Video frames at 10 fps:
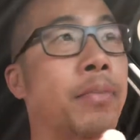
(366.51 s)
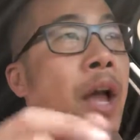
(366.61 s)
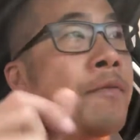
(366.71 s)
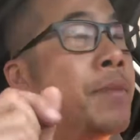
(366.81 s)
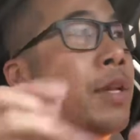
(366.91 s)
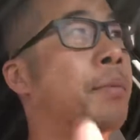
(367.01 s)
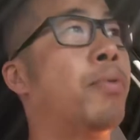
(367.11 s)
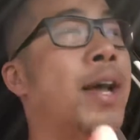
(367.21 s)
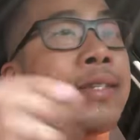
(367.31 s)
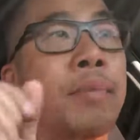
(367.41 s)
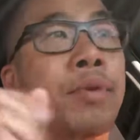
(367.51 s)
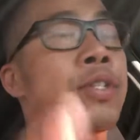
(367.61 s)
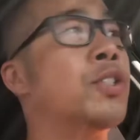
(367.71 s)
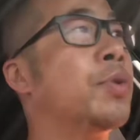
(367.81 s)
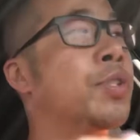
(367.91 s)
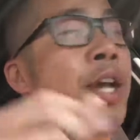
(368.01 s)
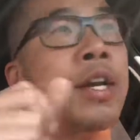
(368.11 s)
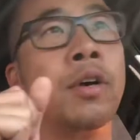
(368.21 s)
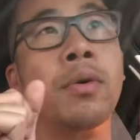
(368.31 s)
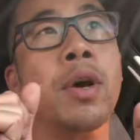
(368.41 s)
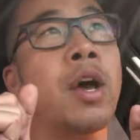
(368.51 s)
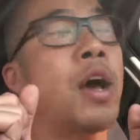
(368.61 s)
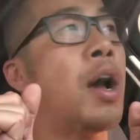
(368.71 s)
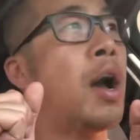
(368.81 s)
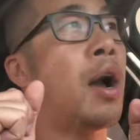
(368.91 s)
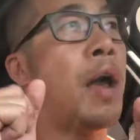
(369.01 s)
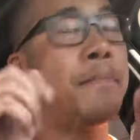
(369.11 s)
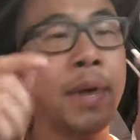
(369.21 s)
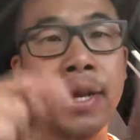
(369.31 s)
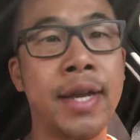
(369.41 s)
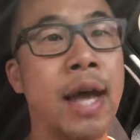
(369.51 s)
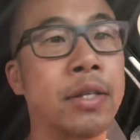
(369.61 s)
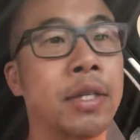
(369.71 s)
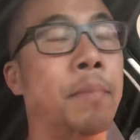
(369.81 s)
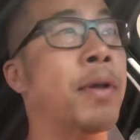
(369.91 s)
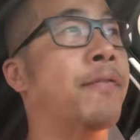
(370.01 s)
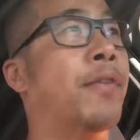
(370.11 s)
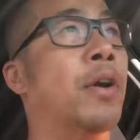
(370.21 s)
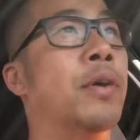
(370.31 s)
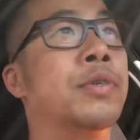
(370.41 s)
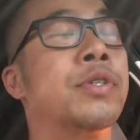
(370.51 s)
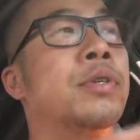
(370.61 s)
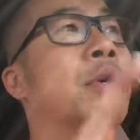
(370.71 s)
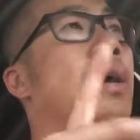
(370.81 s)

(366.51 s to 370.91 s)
I've been depressed, I've been suicidal, I've been down to the pitfalls.